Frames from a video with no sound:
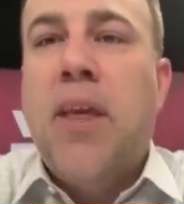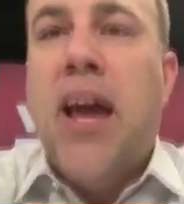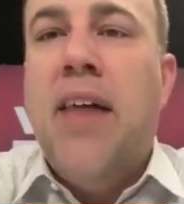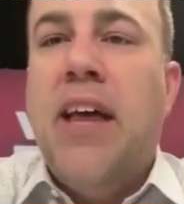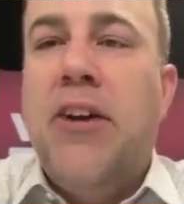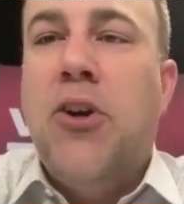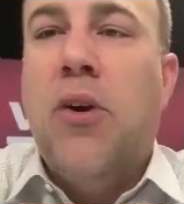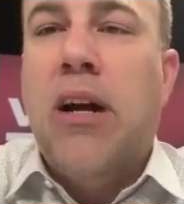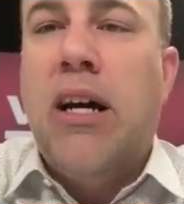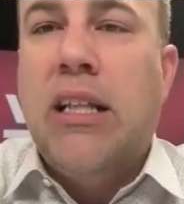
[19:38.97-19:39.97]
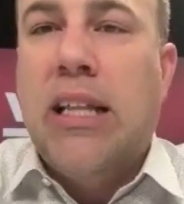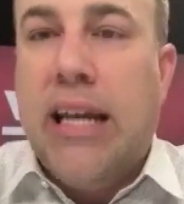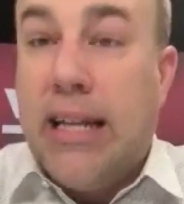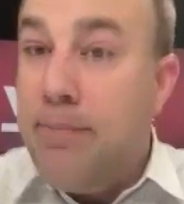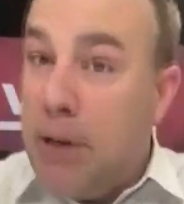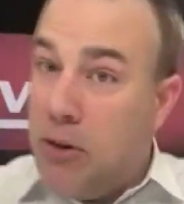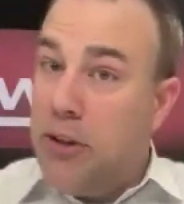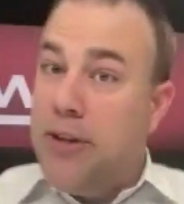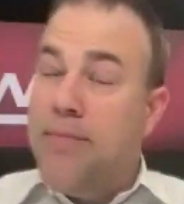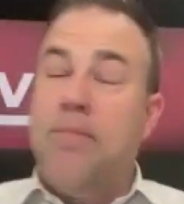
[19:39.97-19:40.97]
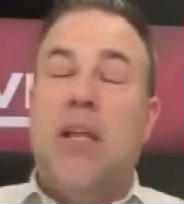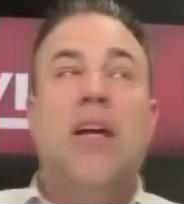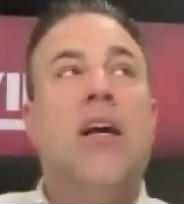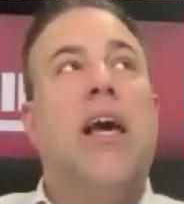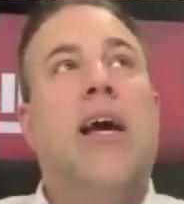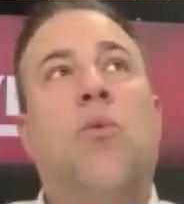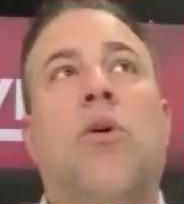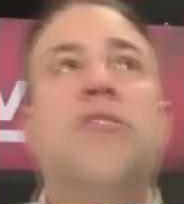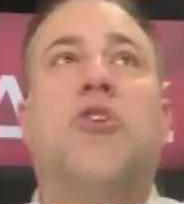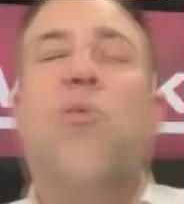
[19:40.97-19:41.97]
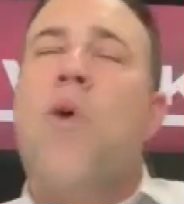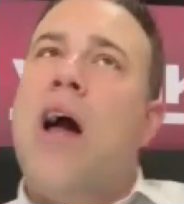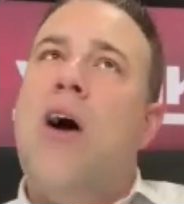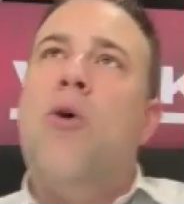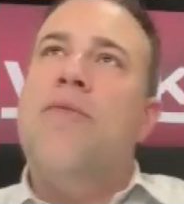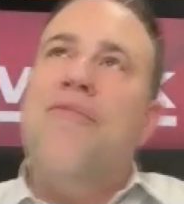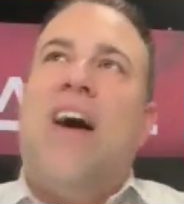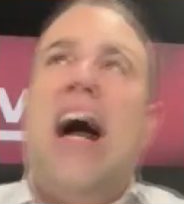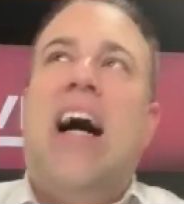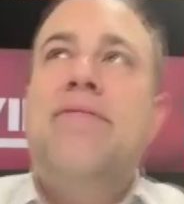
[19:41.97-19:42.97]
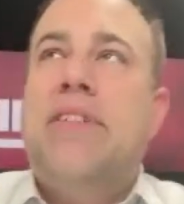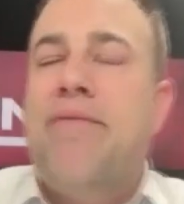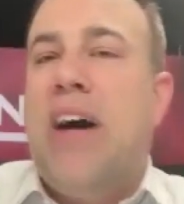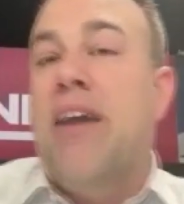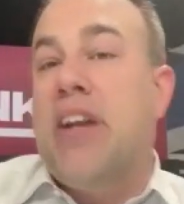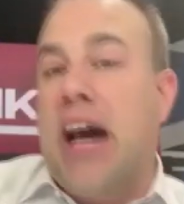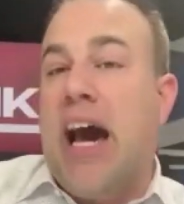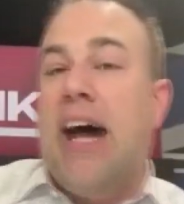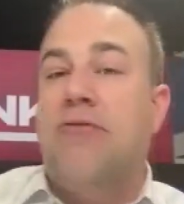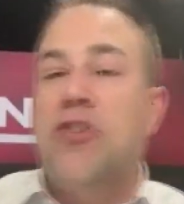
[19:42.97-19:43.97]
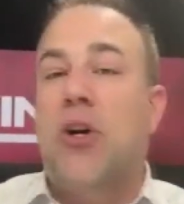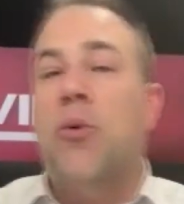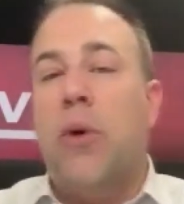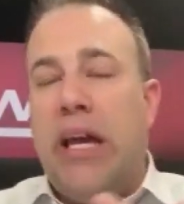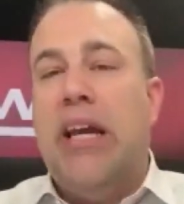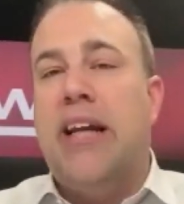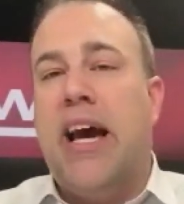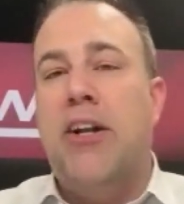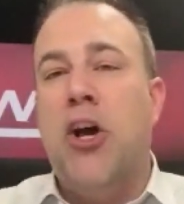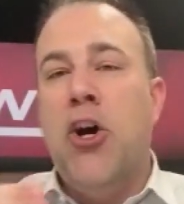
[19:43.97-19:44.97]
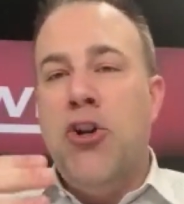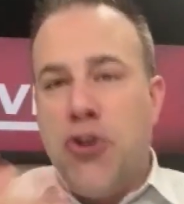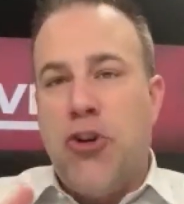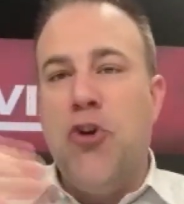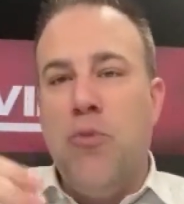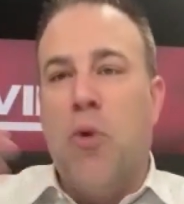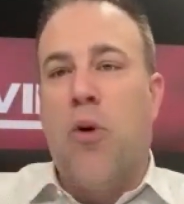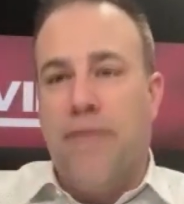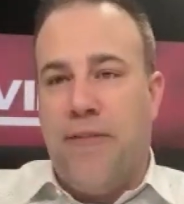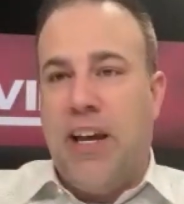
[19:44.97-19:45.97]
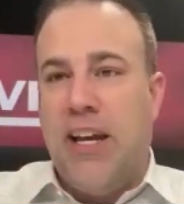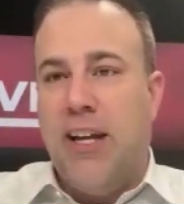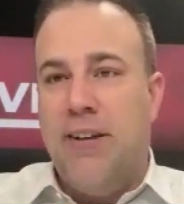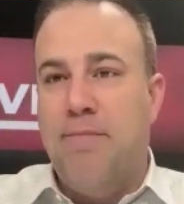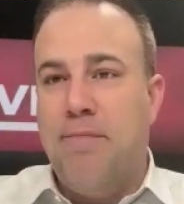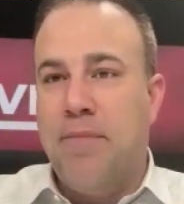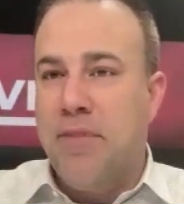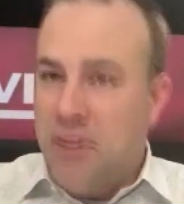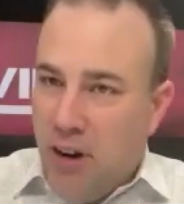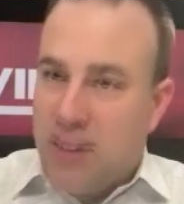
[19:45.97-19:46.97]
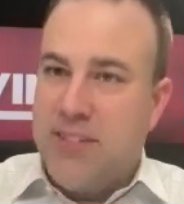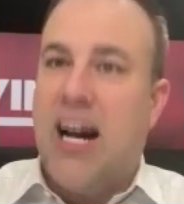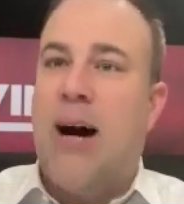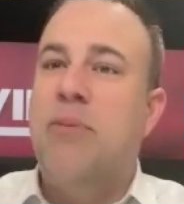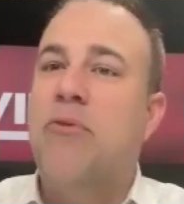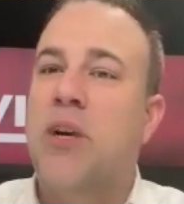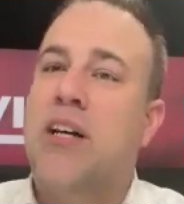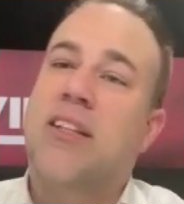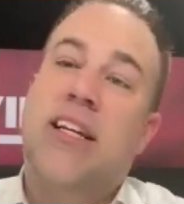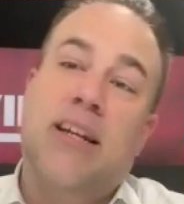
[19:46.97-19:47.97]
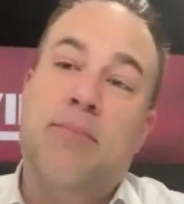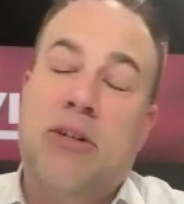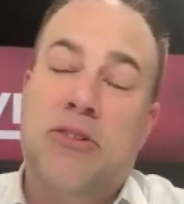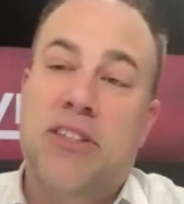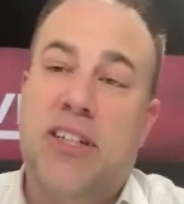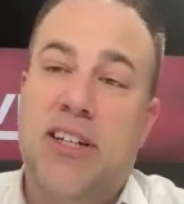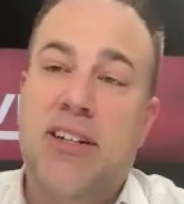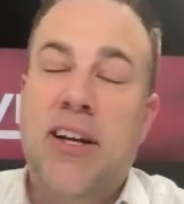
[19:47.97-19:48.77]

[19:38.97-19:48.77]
And then during Helene and Milton, it was around 5 to 5.5. So Ian had 2 more feet on top of what Helene and Milton did.